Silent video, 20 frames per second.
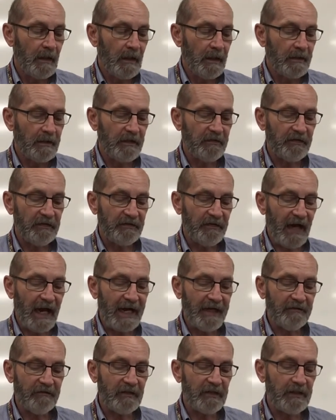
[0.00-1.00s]
This is
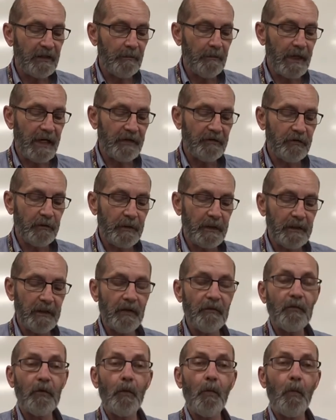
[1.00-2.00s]
actually the measurement
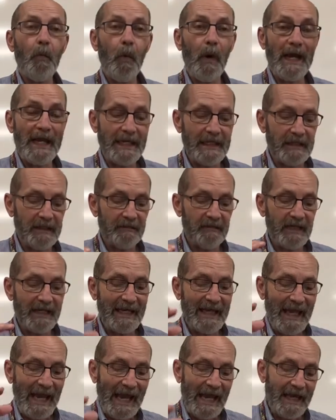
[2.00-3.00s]
of the weight of the
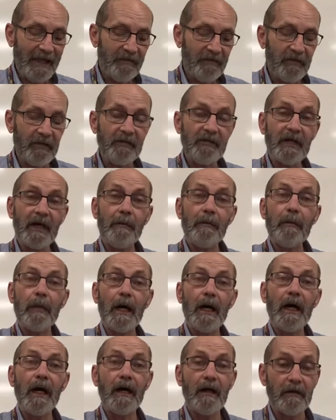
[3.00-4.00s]
gases
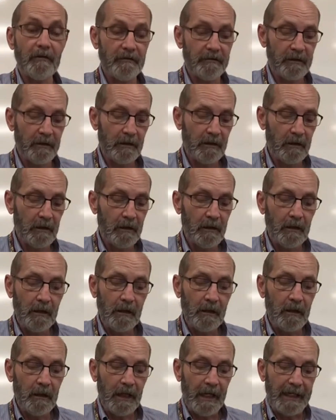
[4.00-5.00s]
above
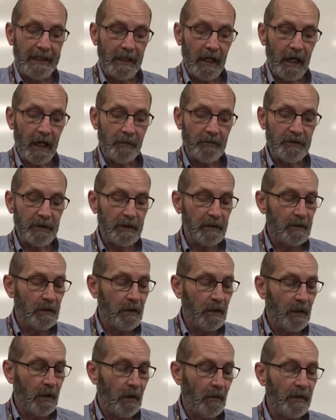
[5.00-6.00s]
an object
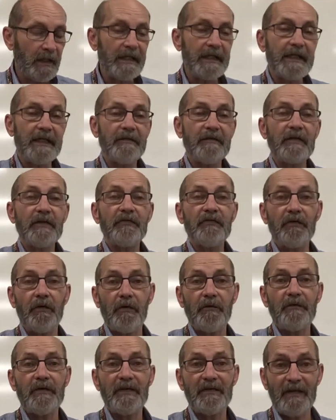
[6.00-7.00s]
on a given
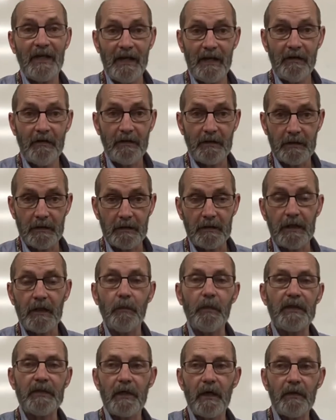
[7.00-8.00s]
surface area. Okay,
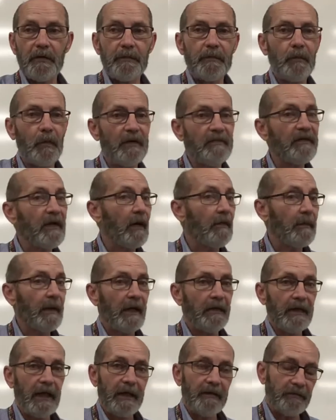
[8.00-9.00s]
we've talked
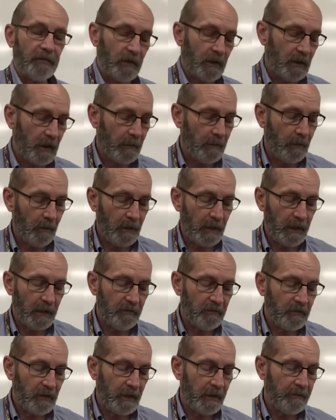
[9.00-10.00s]
about that for a couple of
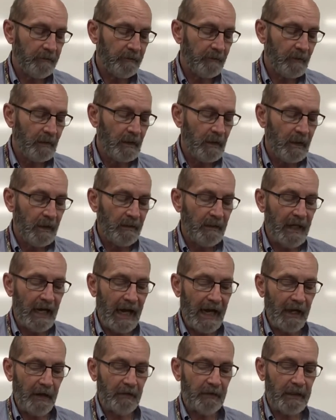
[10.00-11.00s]
days now. The
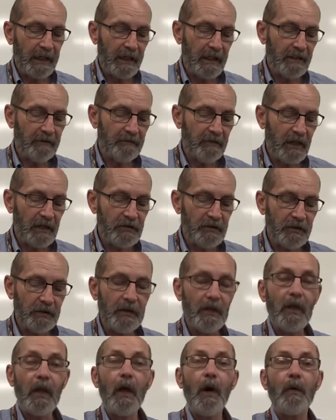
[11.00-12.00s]
higher the elevation, the
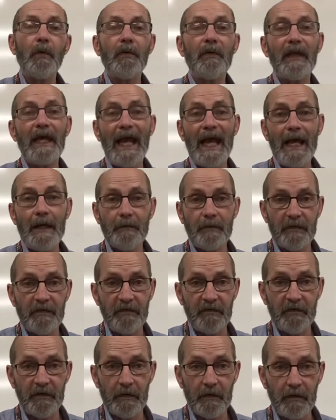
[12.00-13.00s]
lower the
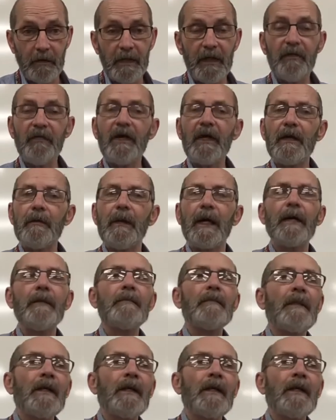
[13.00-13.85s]
atmosphere. Okay, think about it.